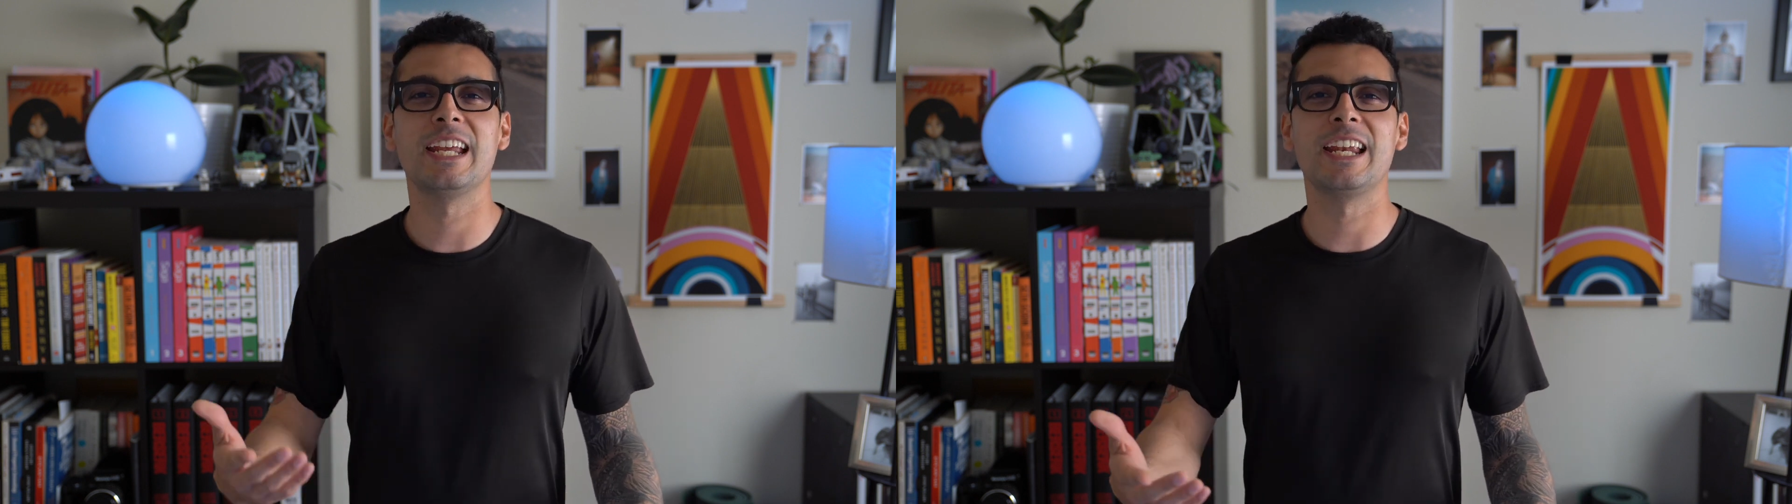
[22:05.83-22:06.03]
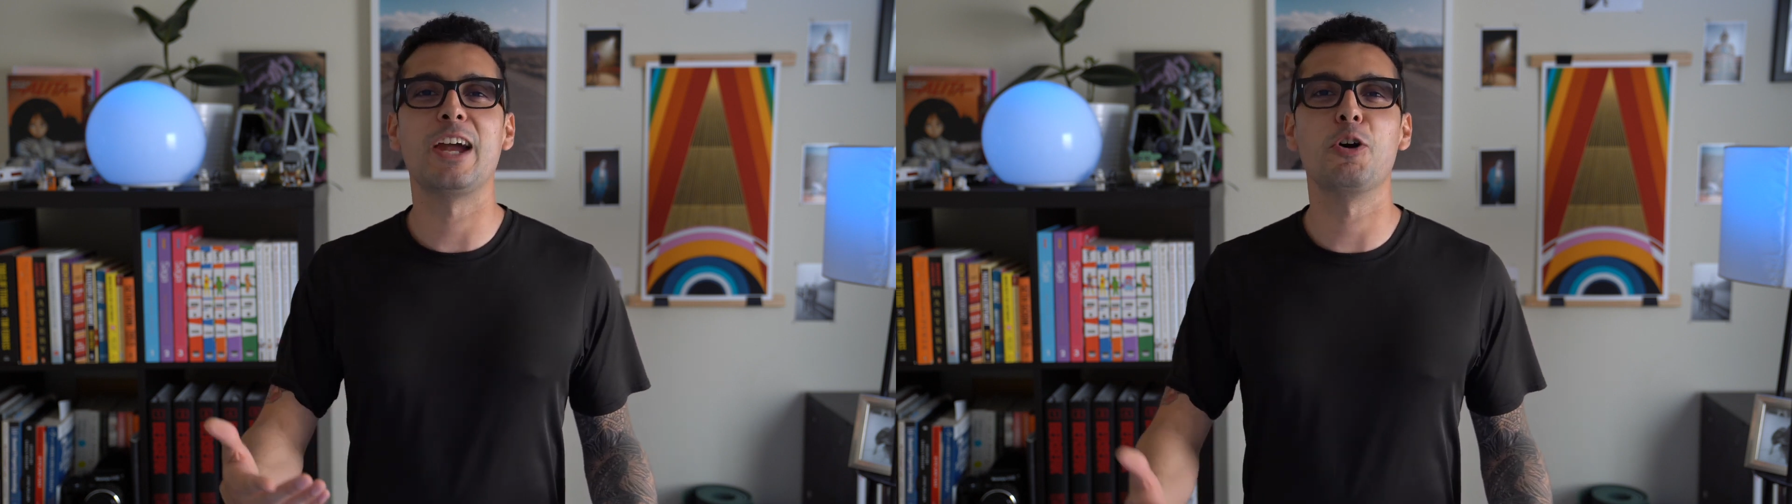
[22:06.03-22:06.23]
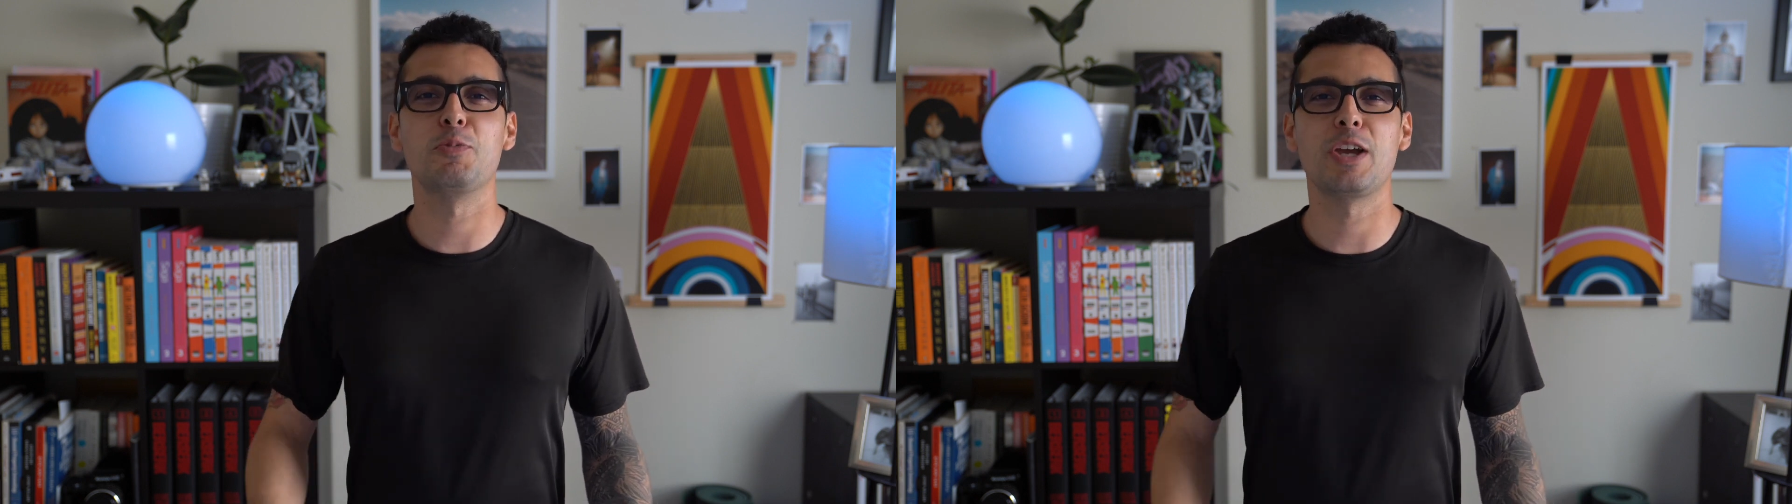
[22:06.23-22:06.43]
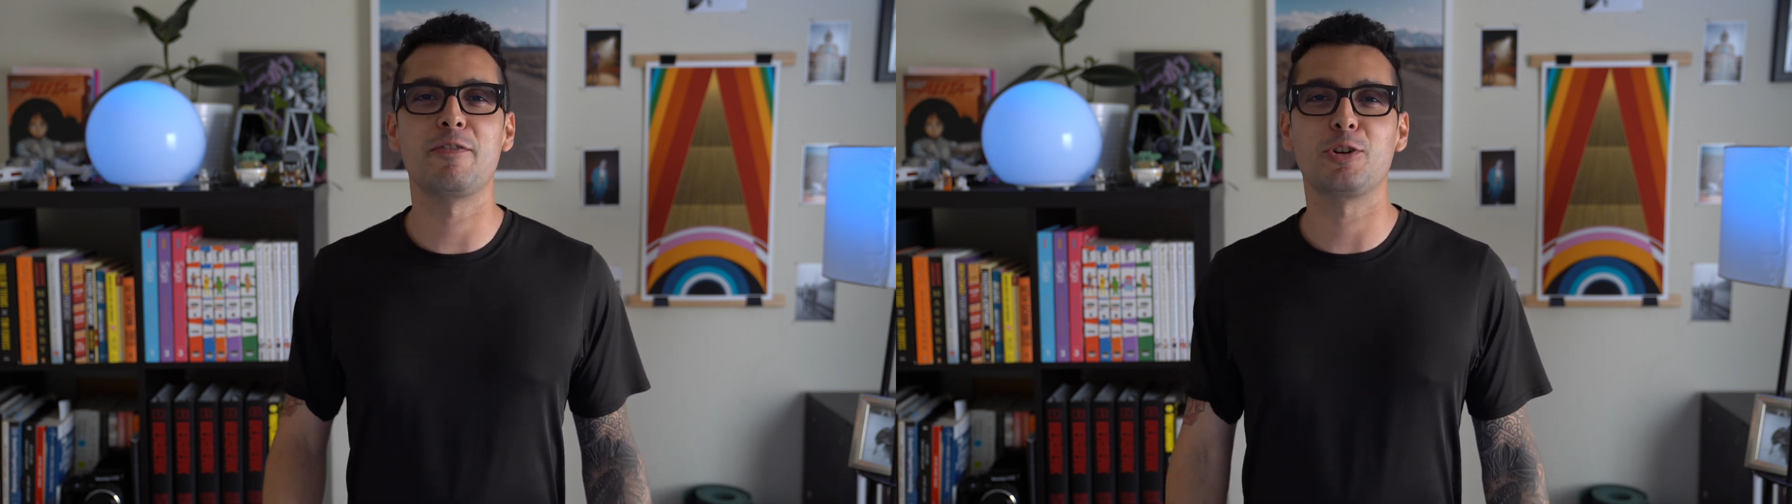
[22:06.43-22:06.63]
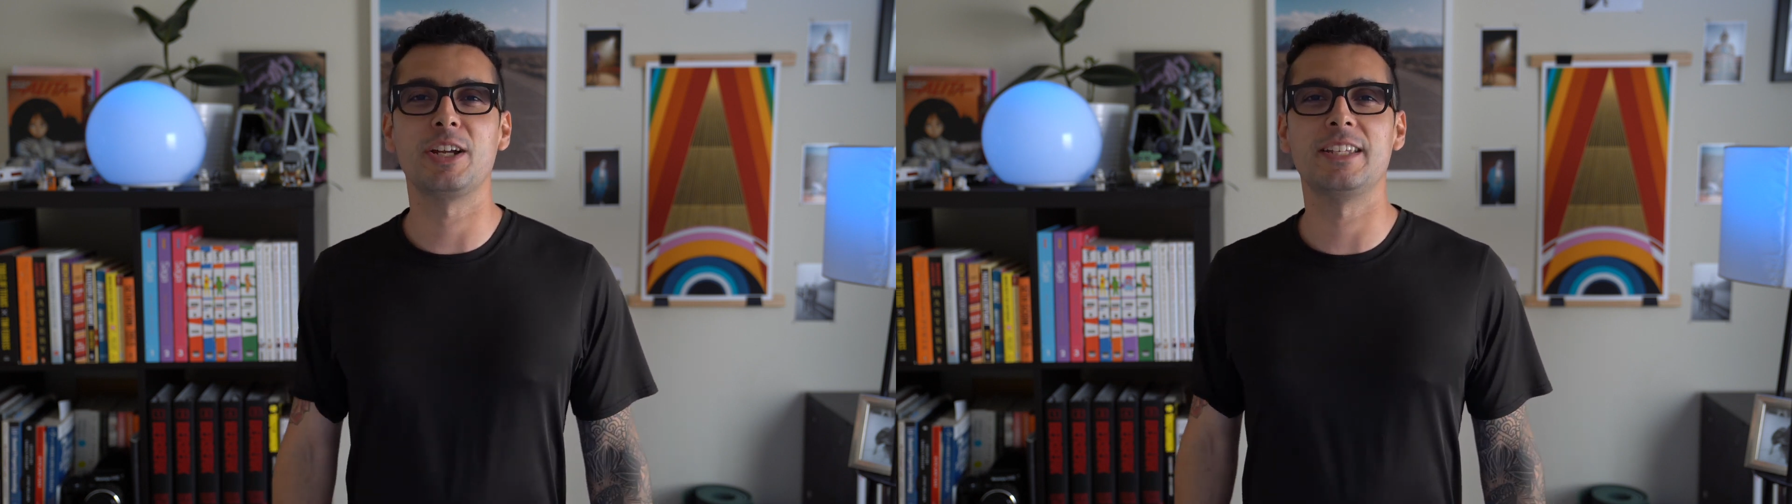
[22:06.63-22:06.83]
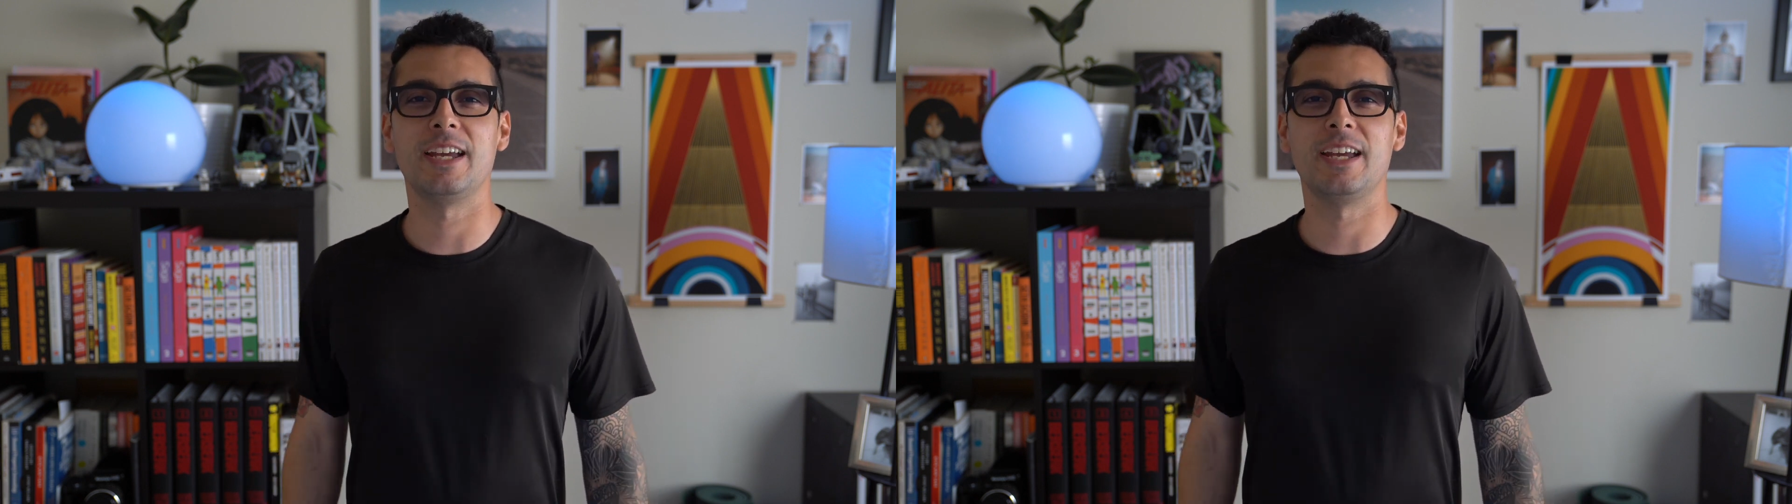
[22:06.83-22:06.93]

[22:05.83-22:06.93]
and I hope you have a great